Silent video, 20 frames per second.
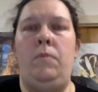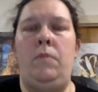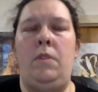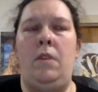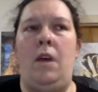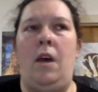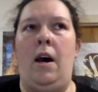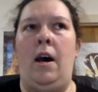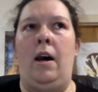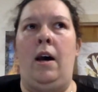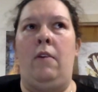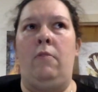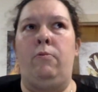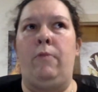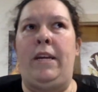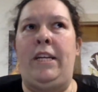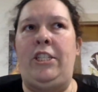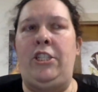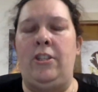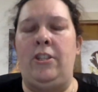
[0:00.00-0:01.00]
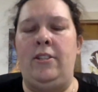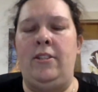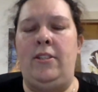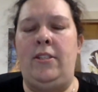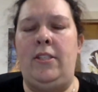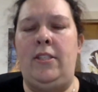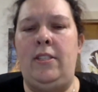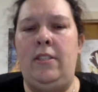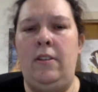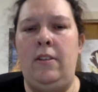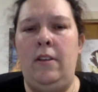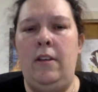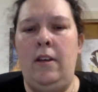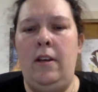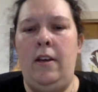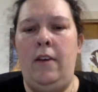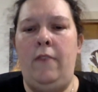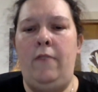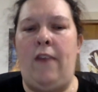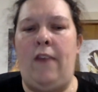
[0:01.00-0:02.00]
regions
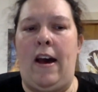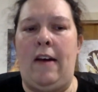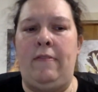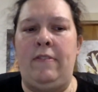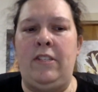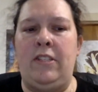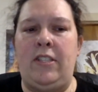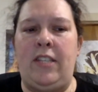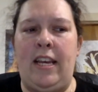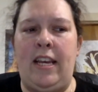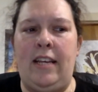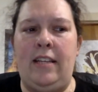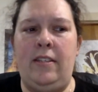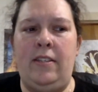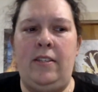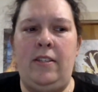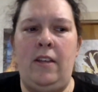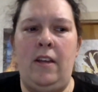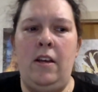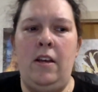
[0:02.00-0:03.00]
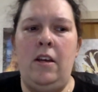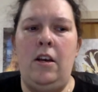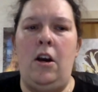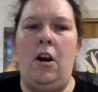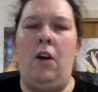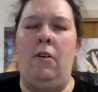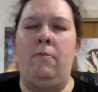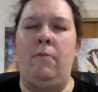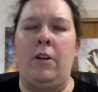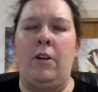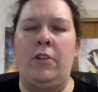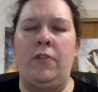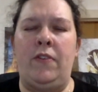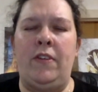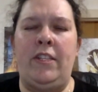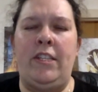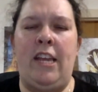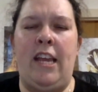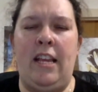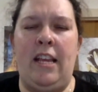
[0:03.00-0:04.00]
5 and 6 on March
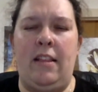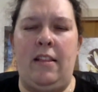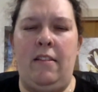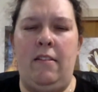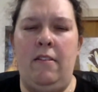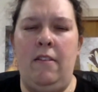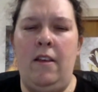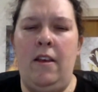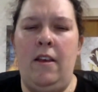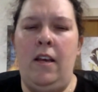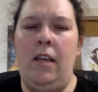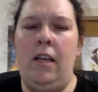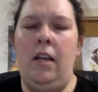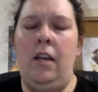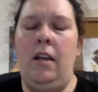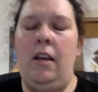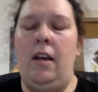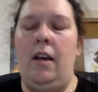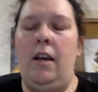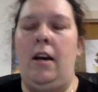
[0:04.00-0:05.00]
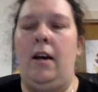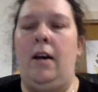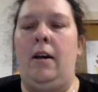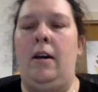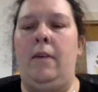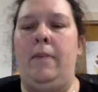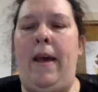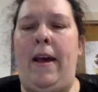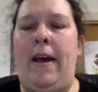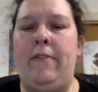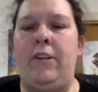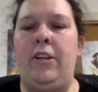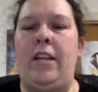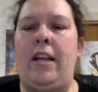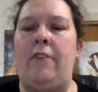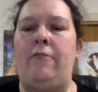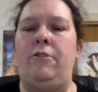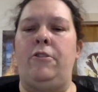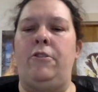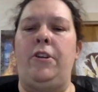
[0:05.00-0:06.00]
15th. Have a good
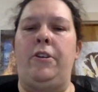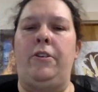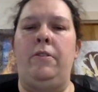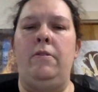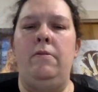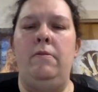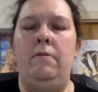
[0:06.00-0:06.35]
afternoon.